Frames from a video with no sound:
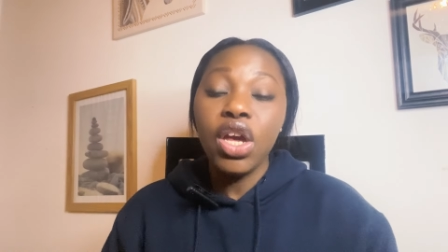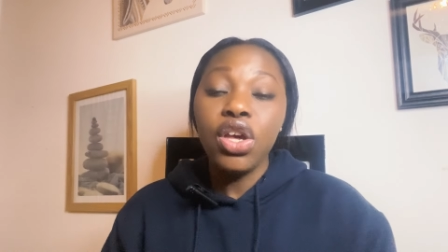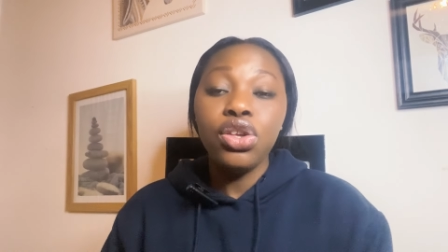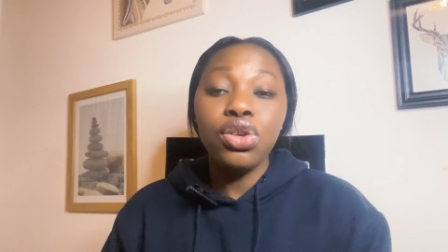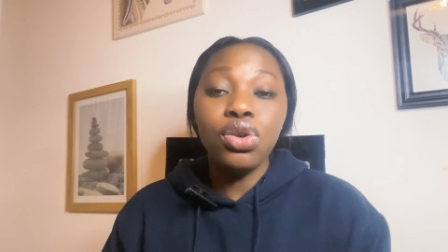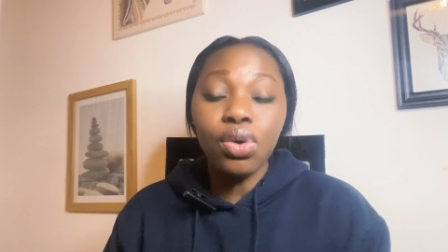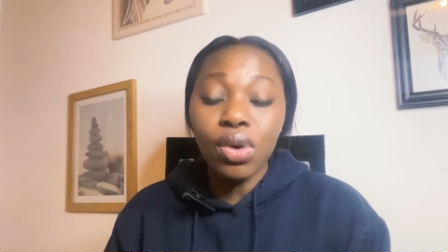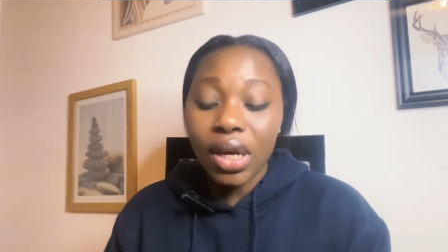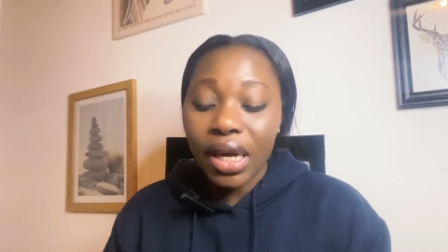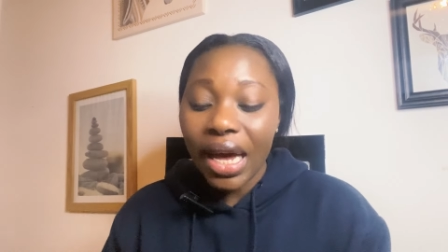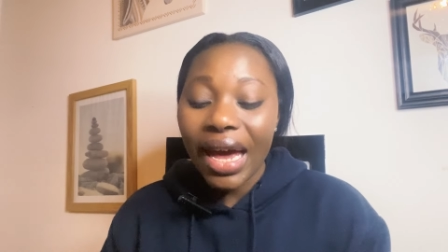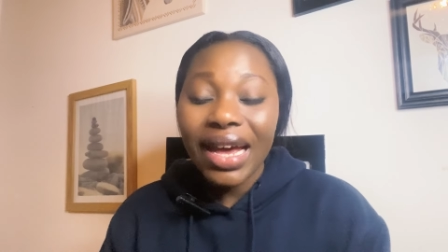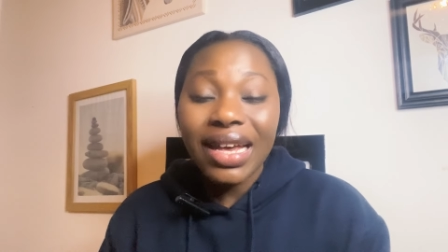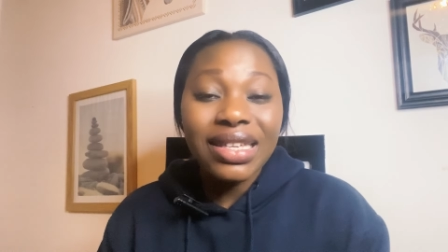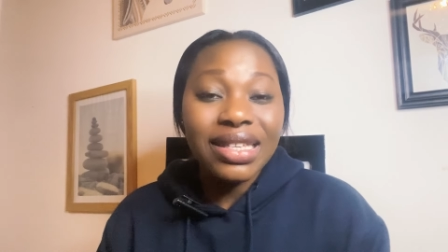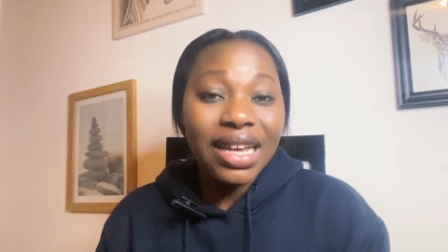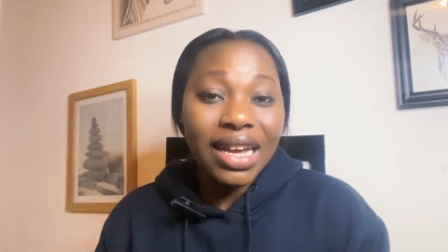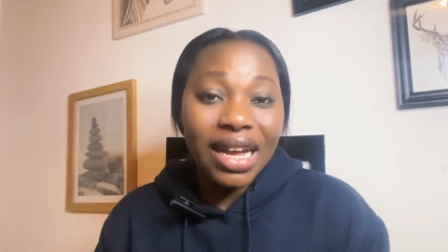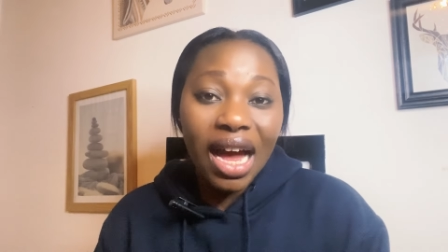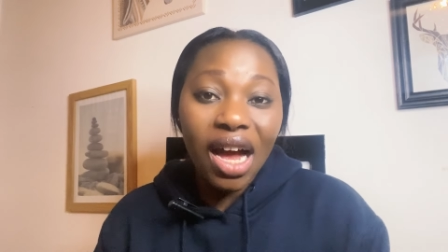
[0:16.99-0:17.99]
UK
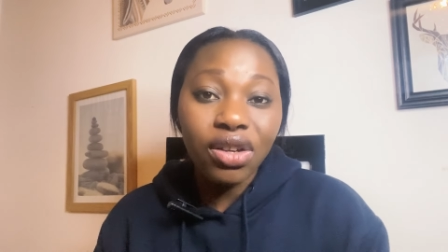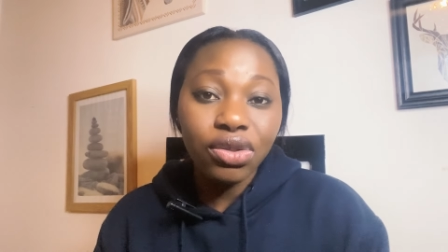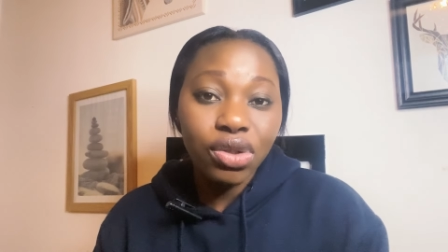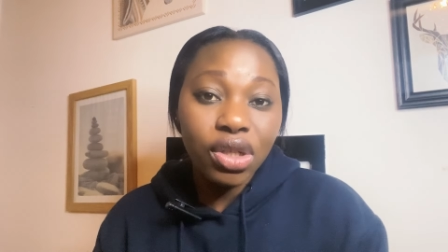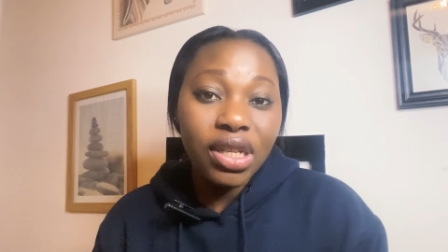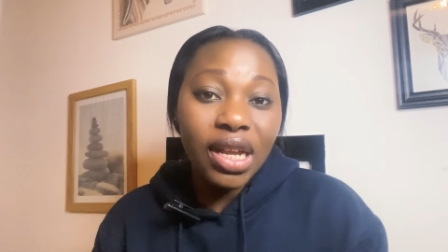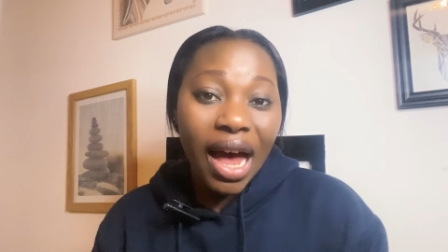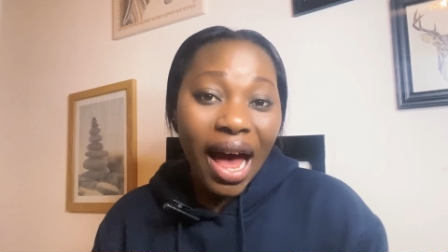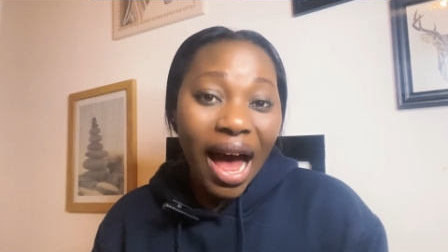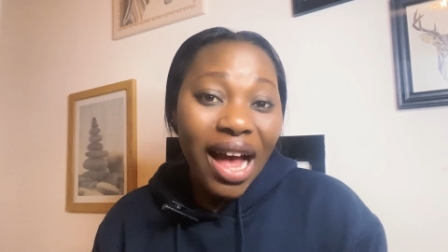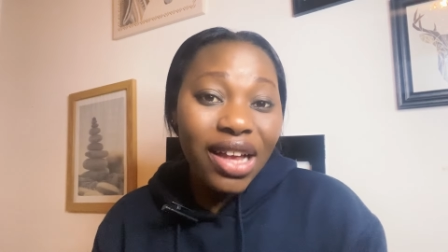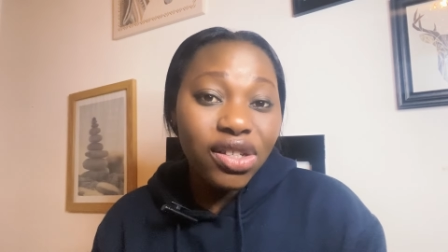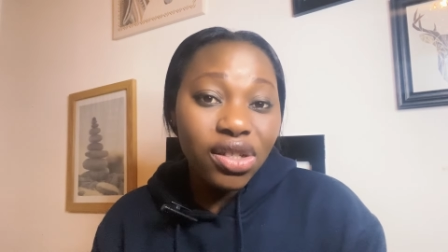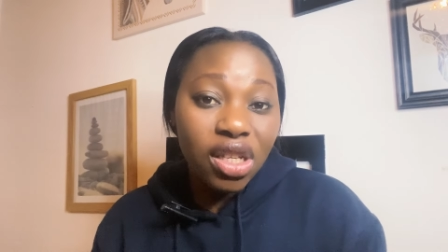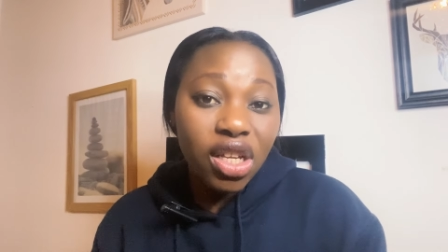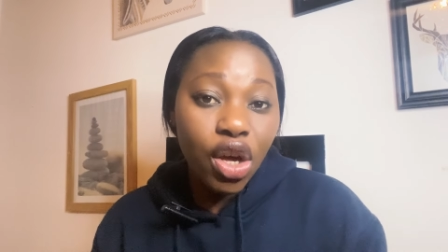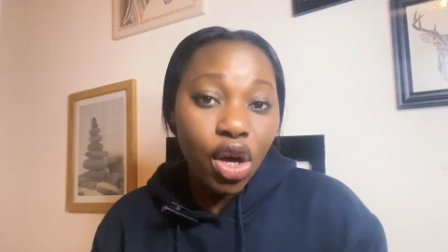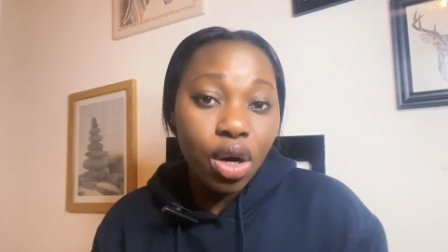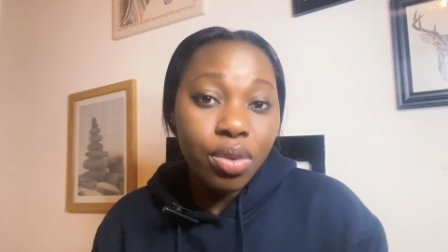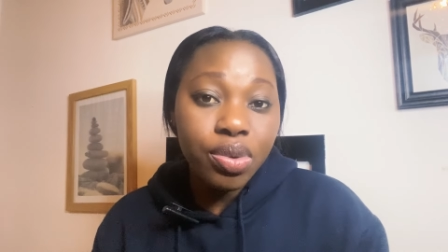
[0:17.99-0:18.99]
is a country that
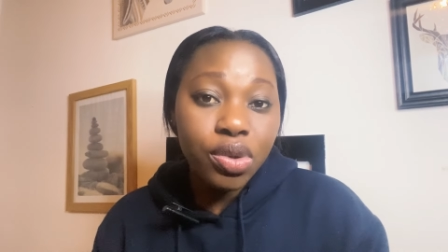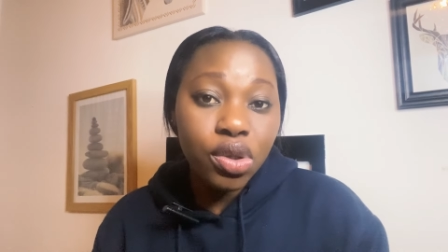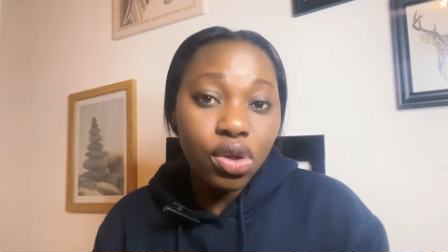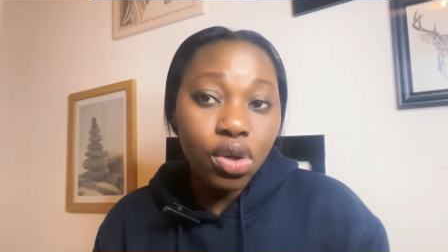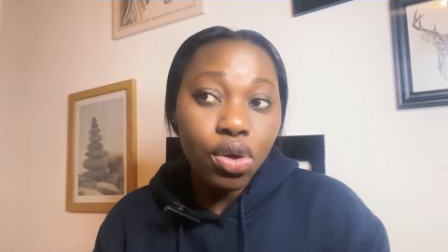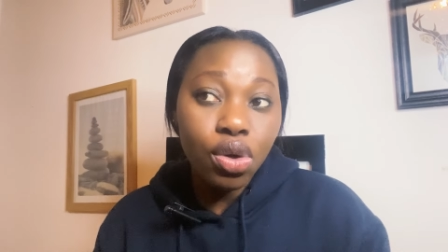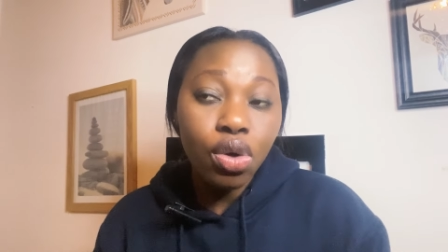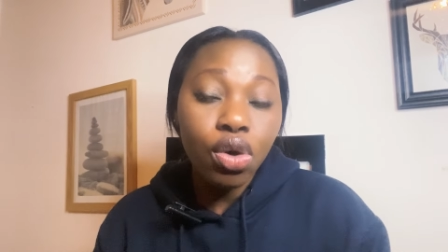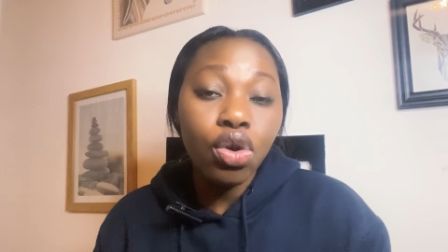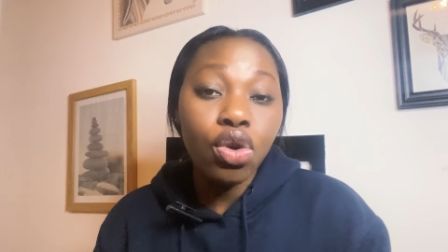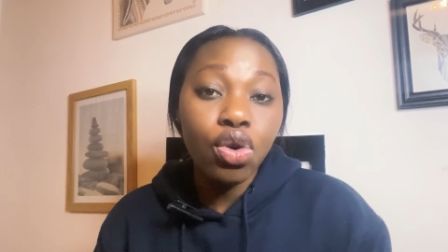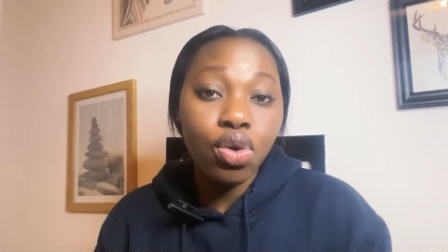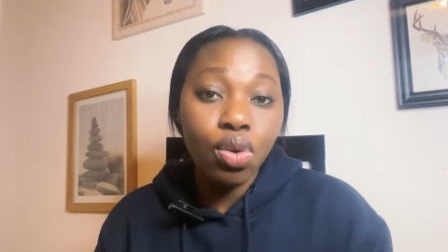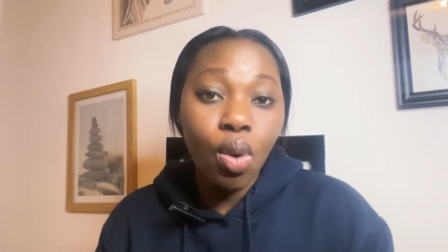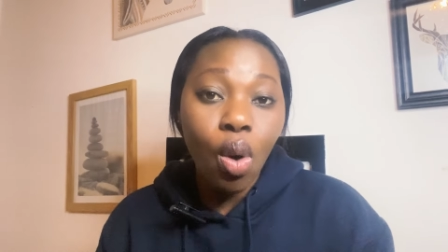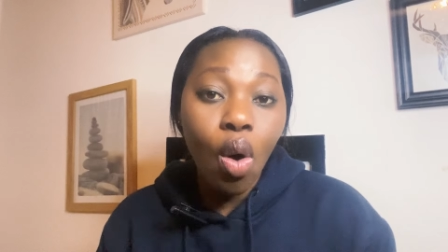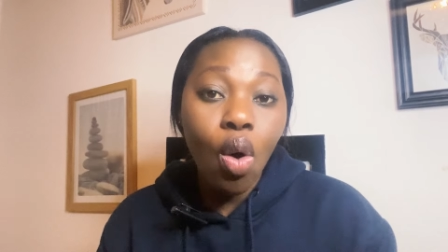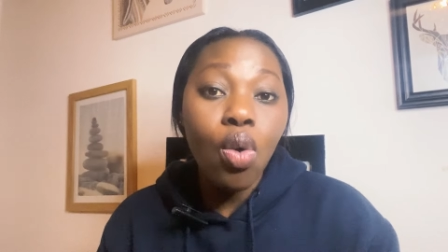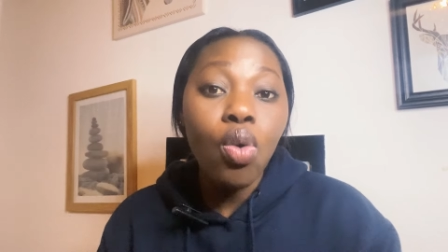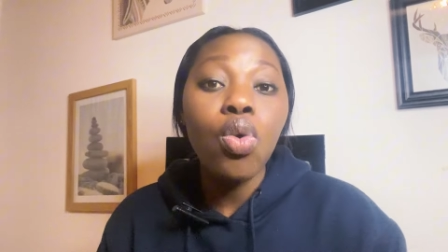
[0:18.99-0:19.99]
actually helps you
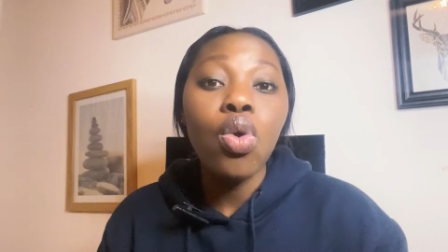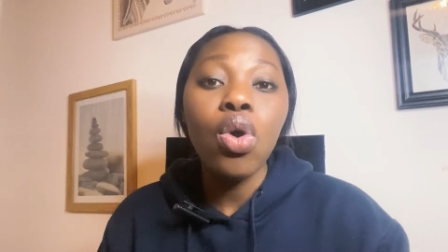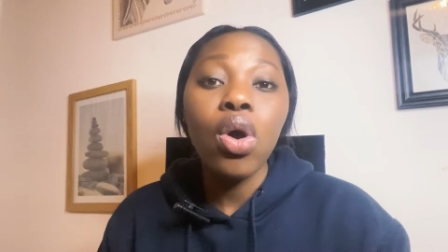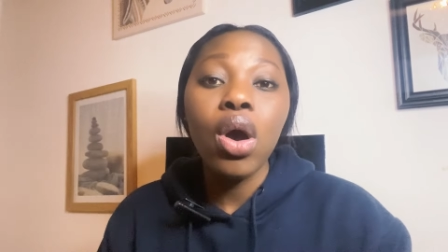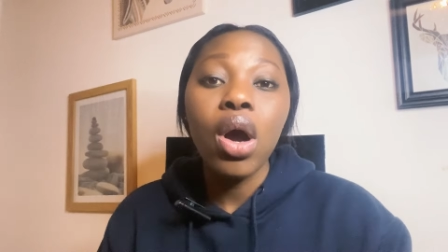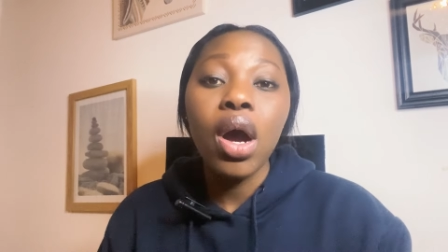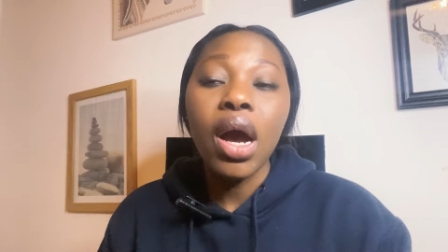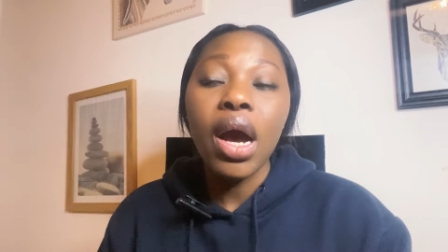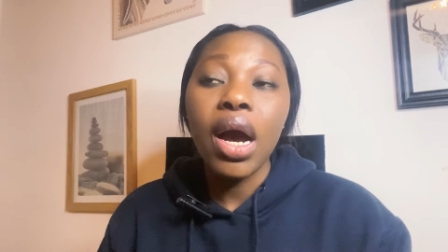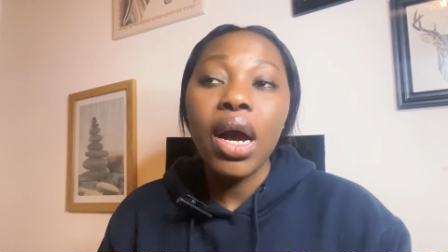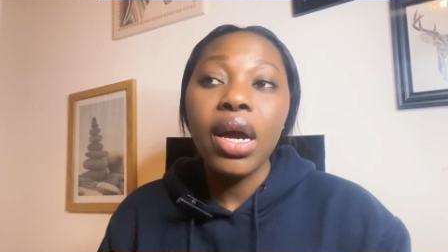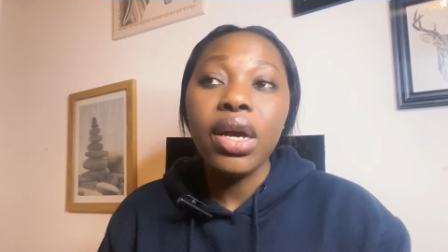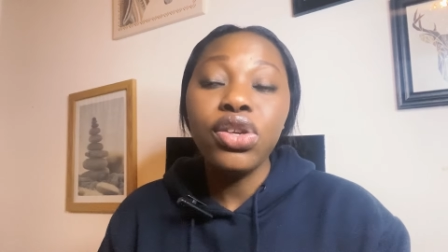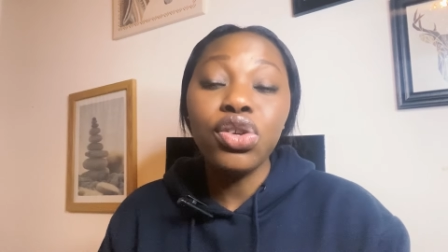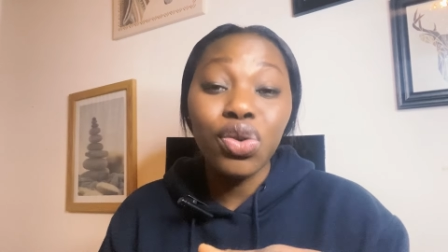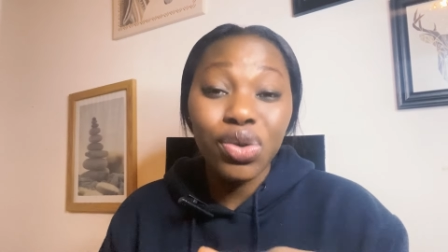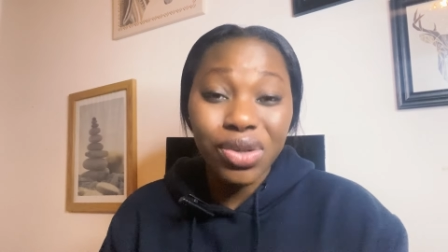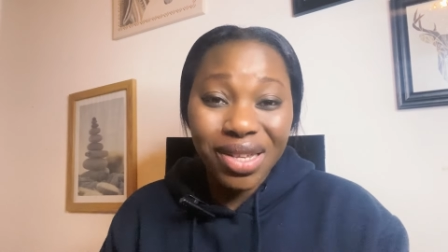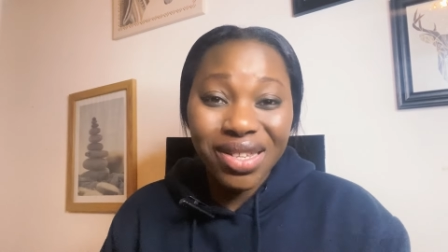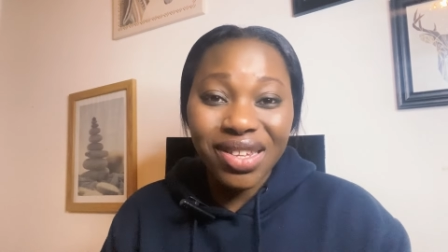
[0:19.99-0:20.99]
grow
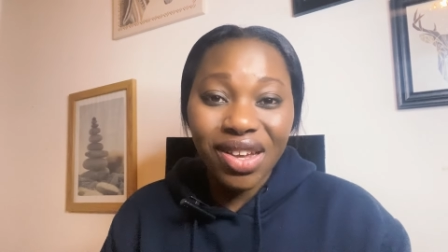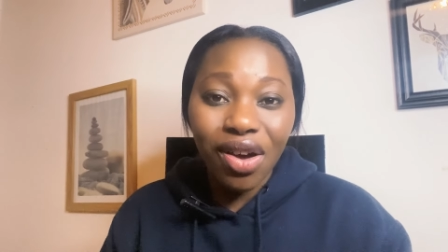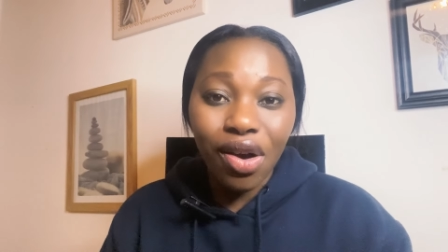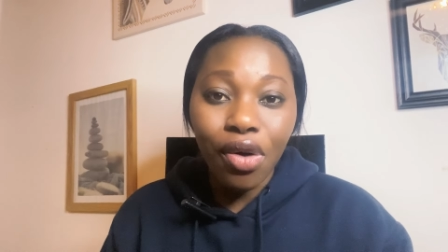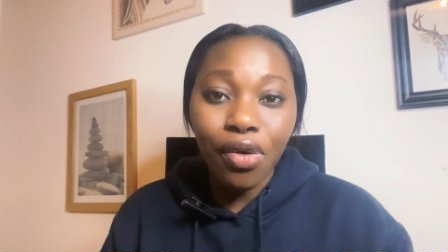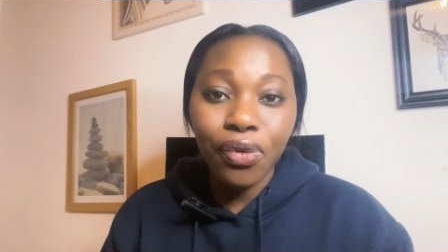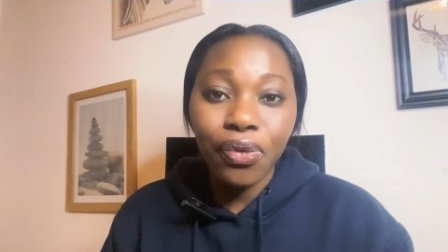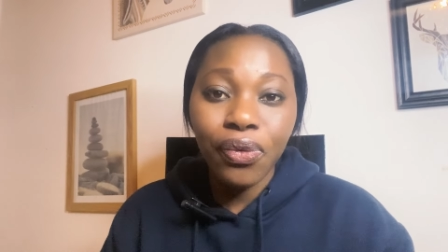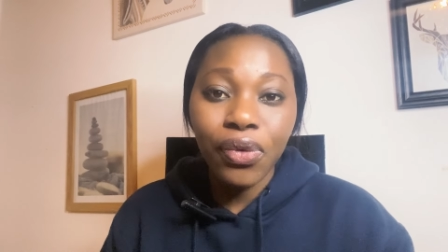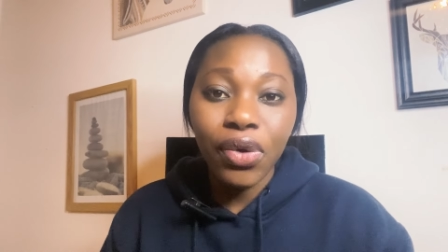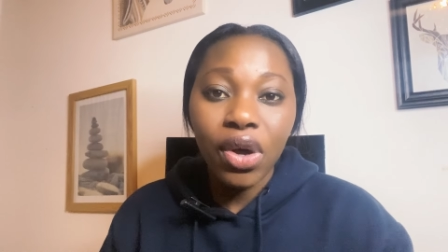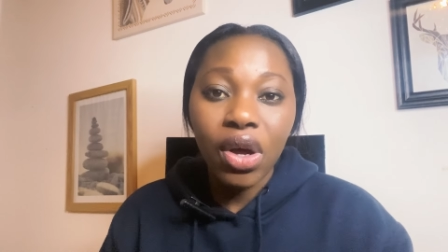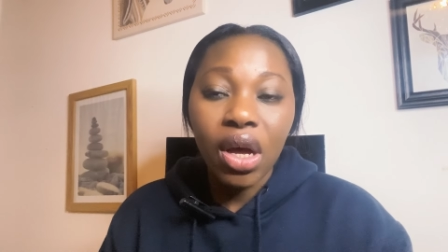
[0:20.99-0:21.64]
yourself